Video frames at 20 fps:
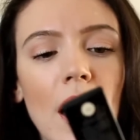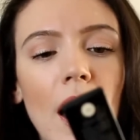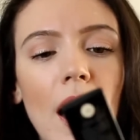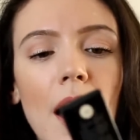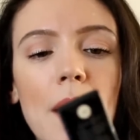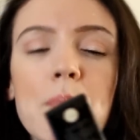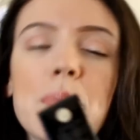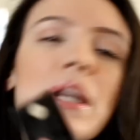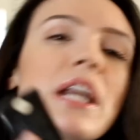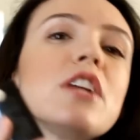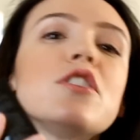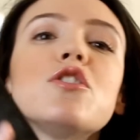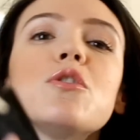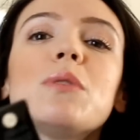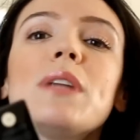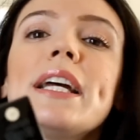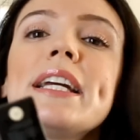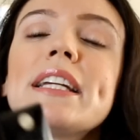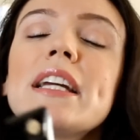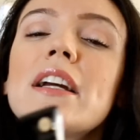um, but I do
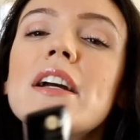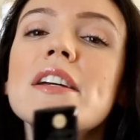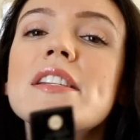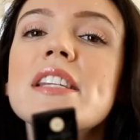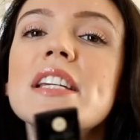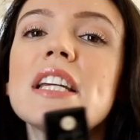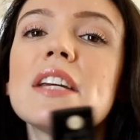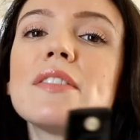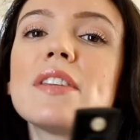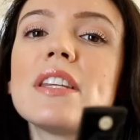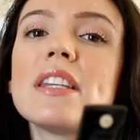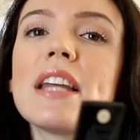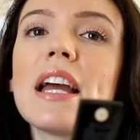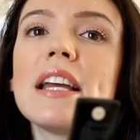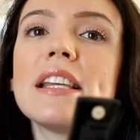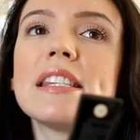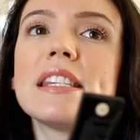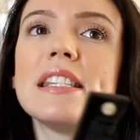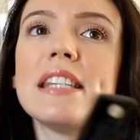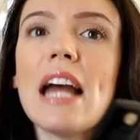like it because it gives a
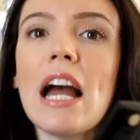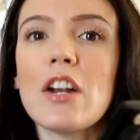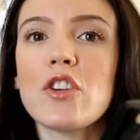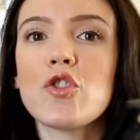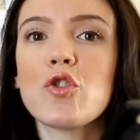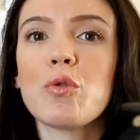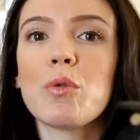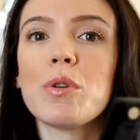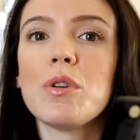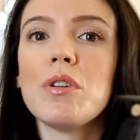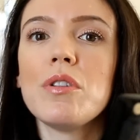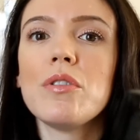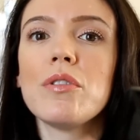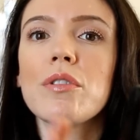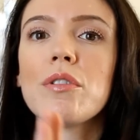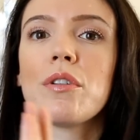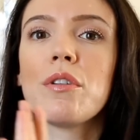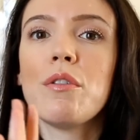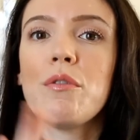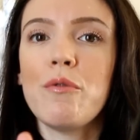nice natural
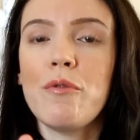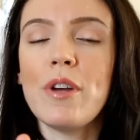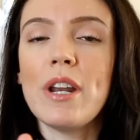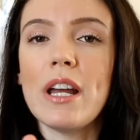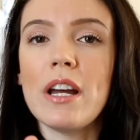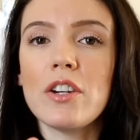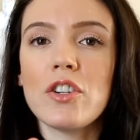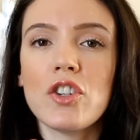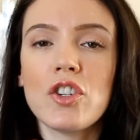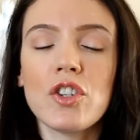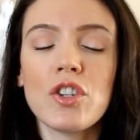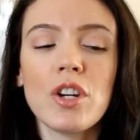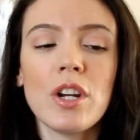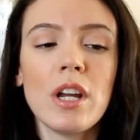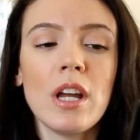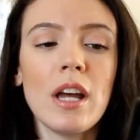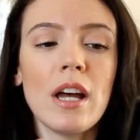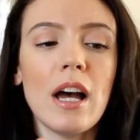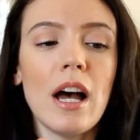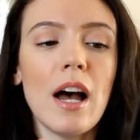finish.
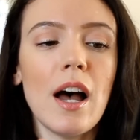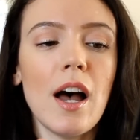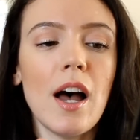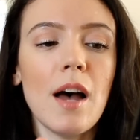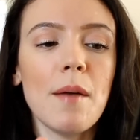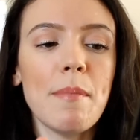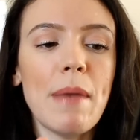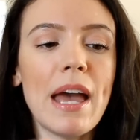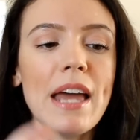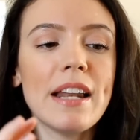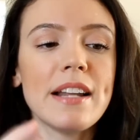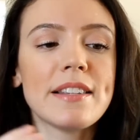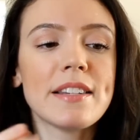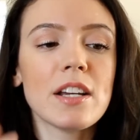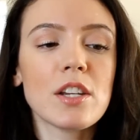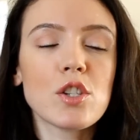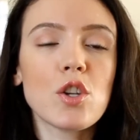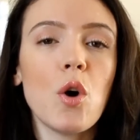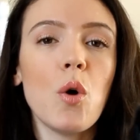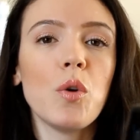Um, and it
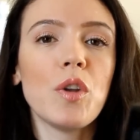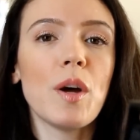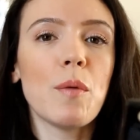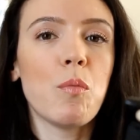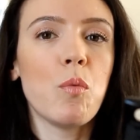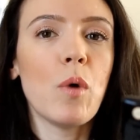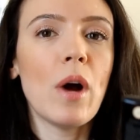does hold up